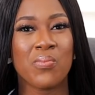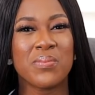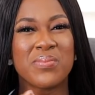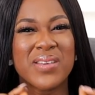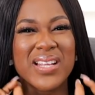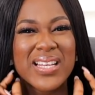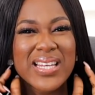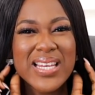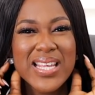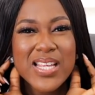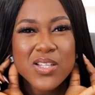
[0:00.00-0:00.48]

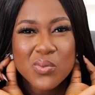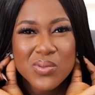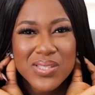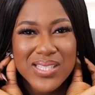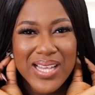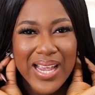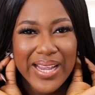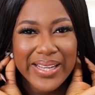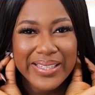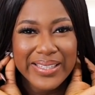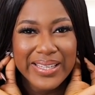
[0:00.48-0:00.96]
Maybe a little
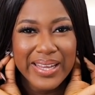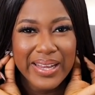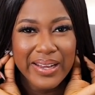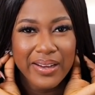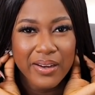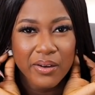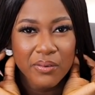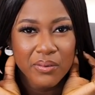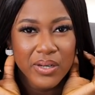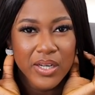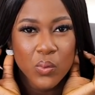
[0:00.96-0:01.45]
tiny
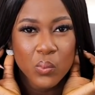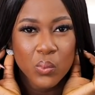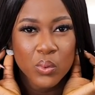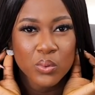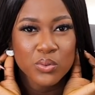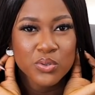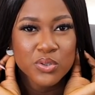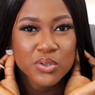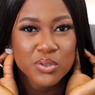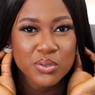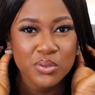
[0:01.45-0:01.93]
earring
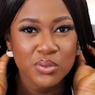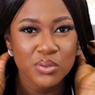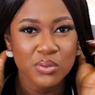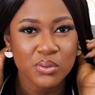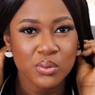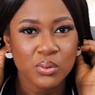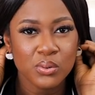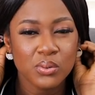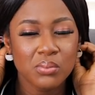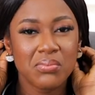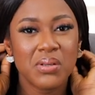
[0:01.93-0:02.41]
will
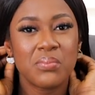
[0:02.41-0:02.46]
do.